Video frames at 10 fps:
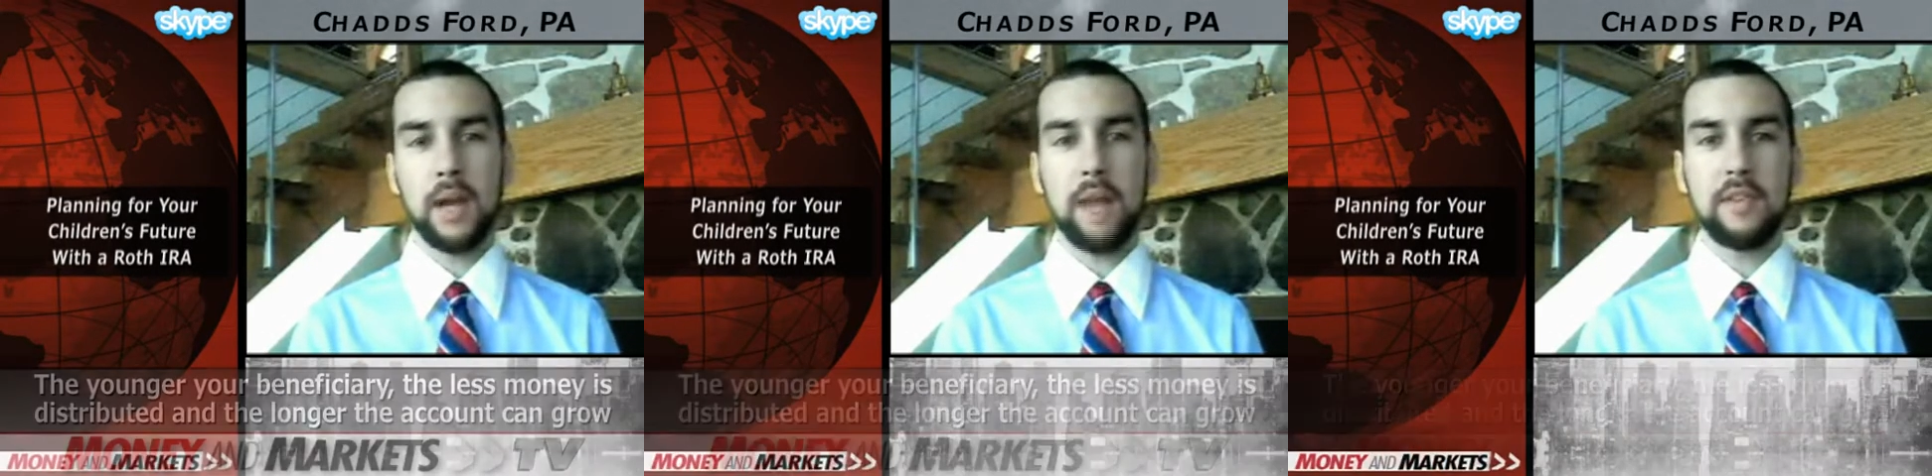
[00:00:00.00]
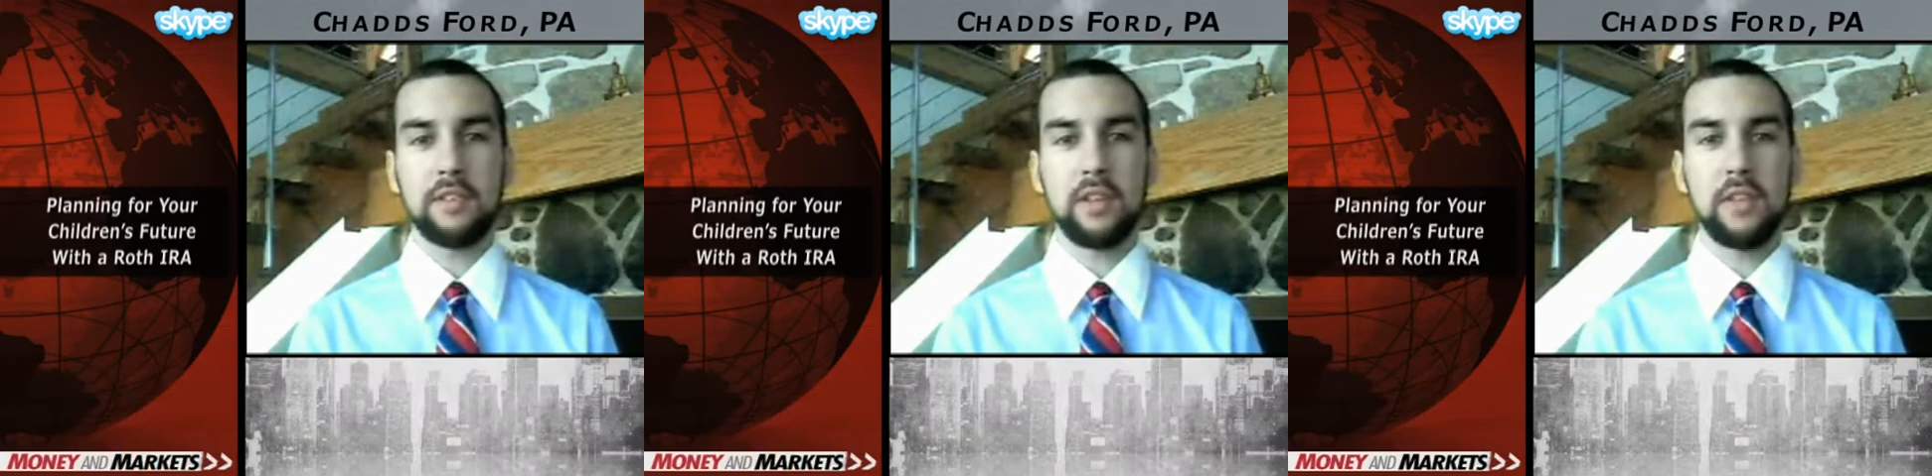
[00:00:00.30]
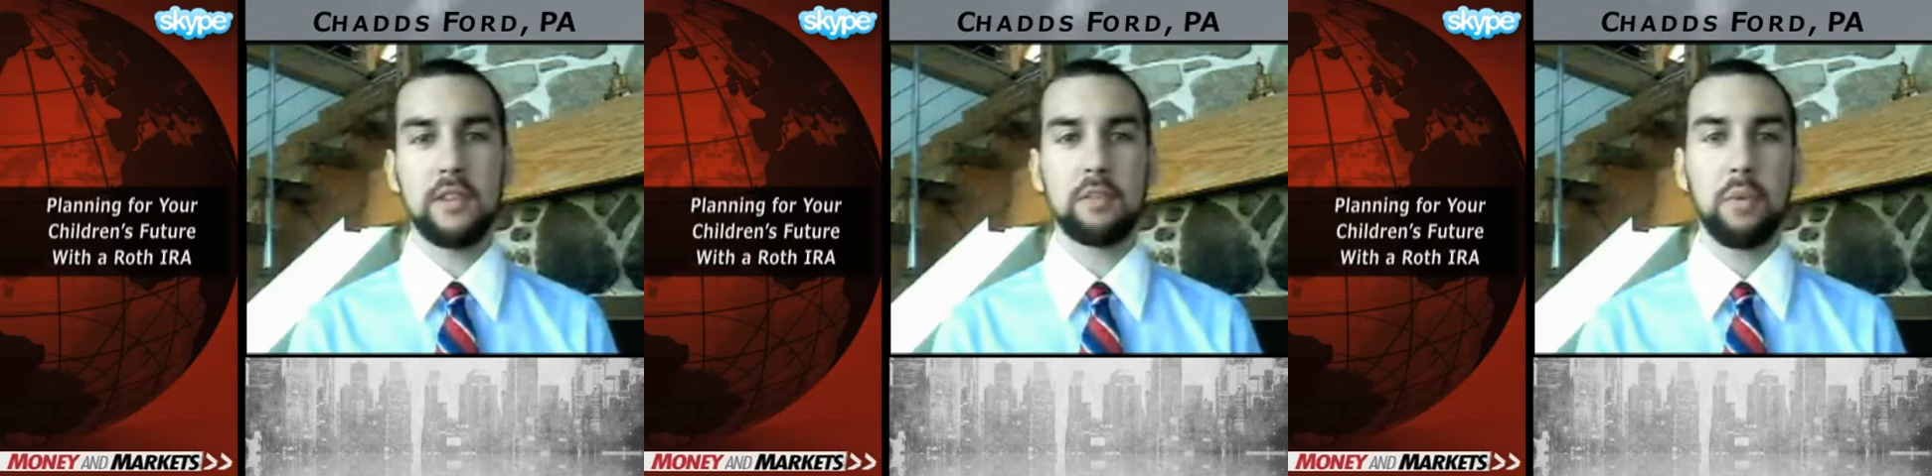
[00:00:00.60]
Obviously,
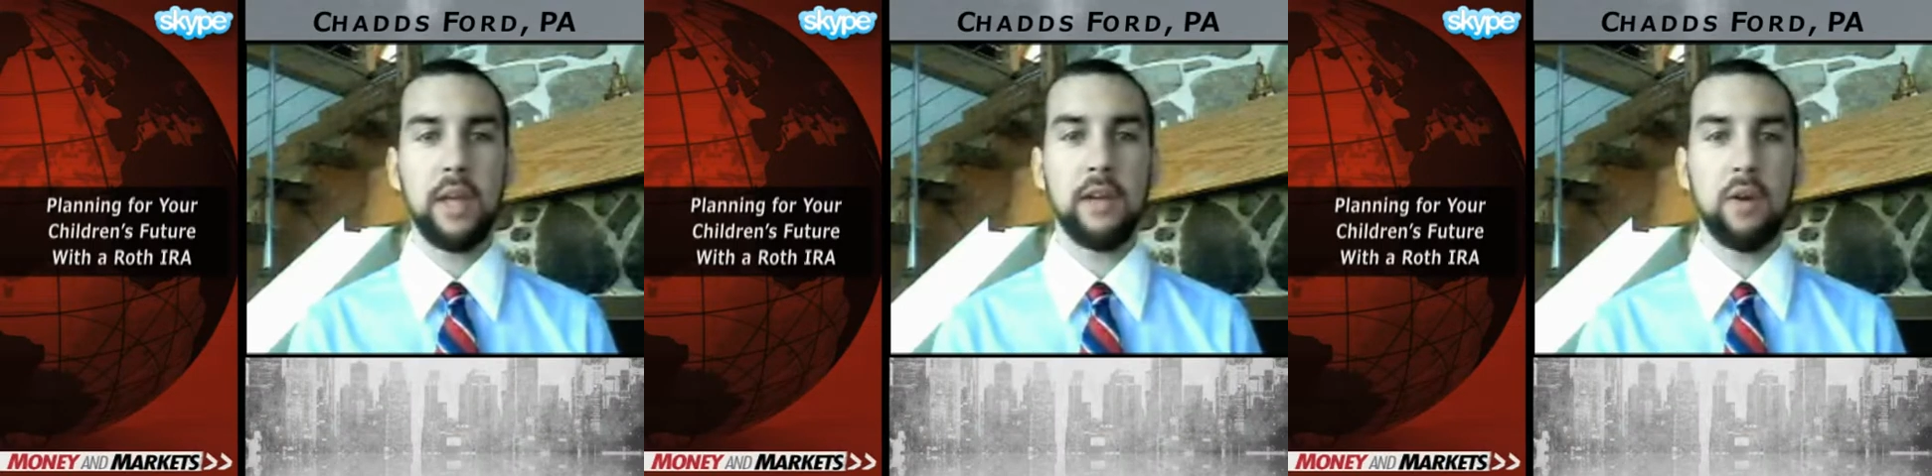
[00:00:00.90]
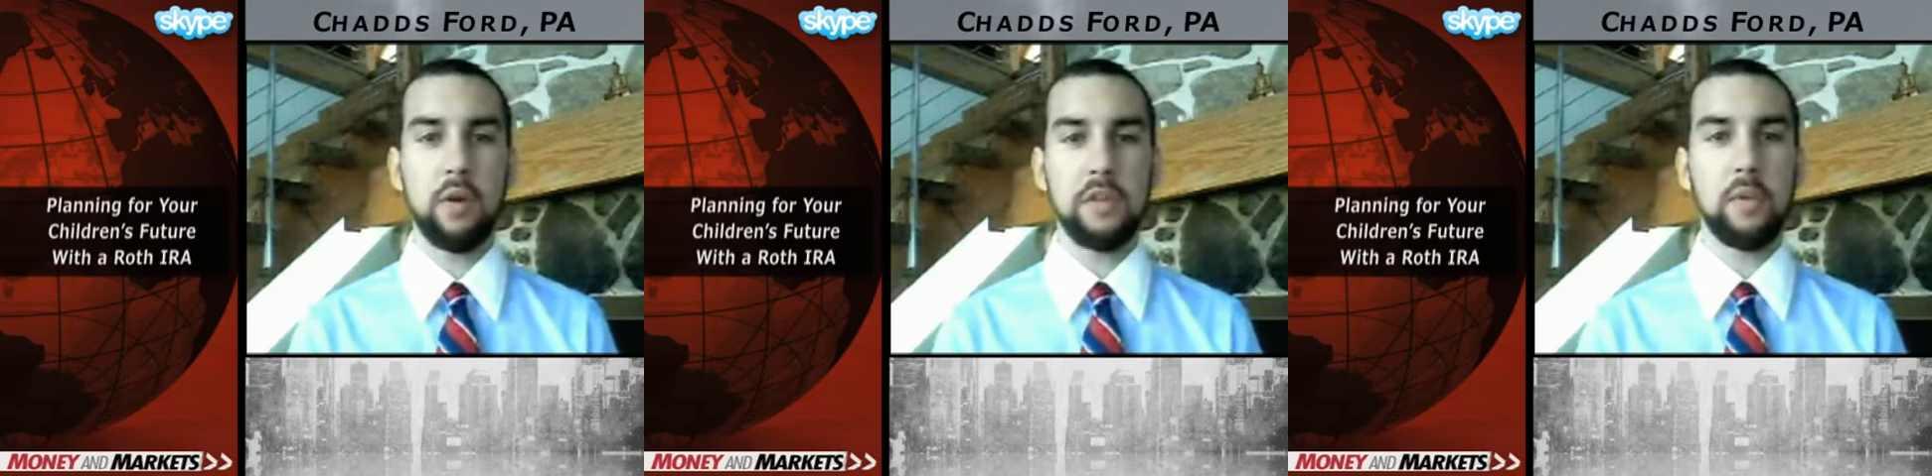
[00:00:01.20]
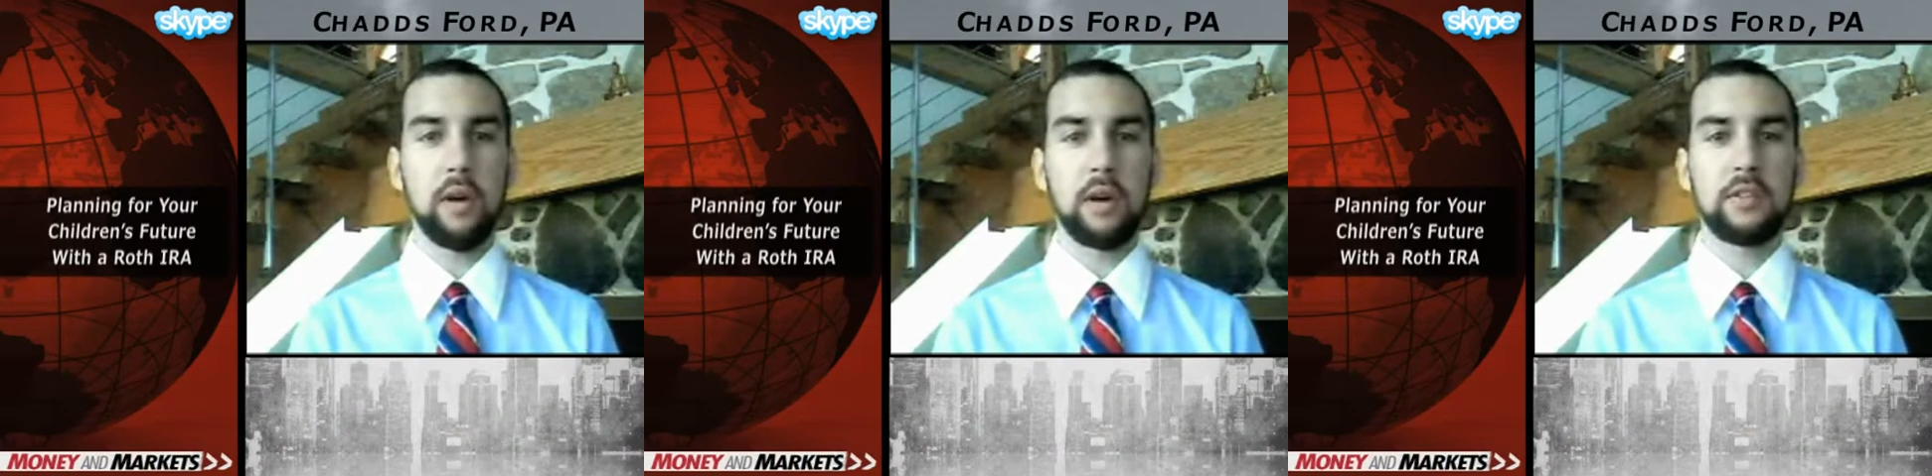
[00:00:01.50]
this plan only
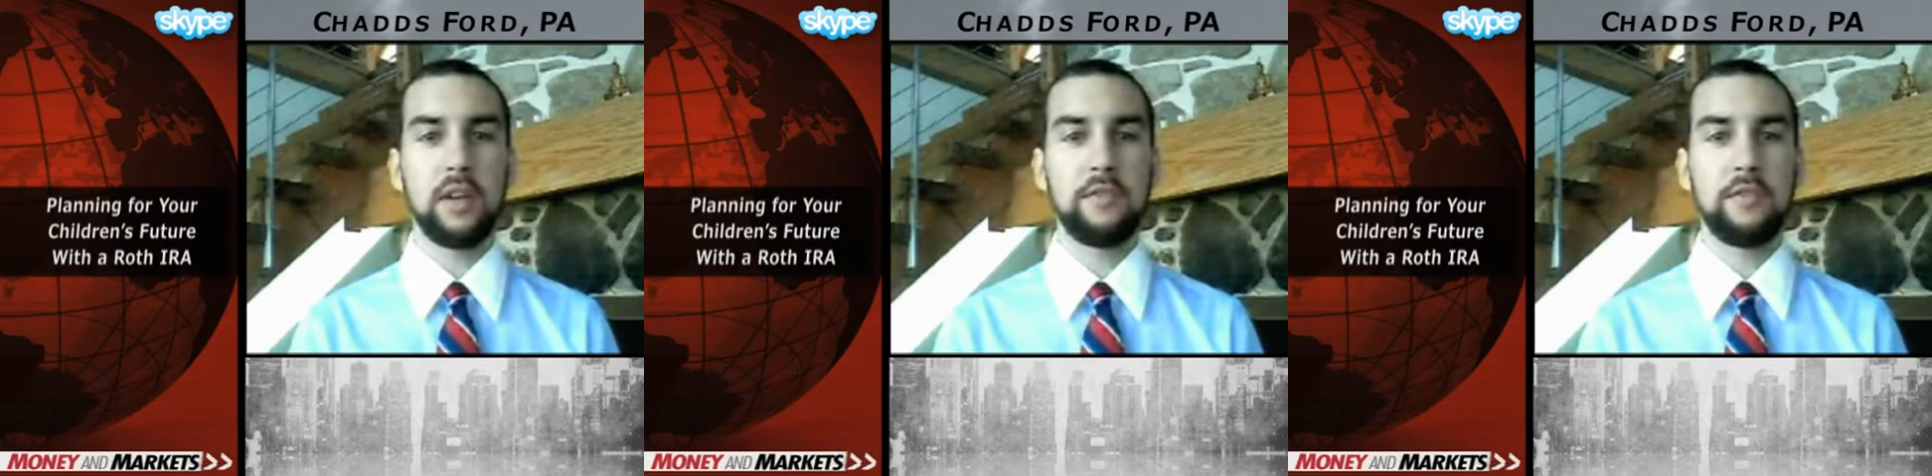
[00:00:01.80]
works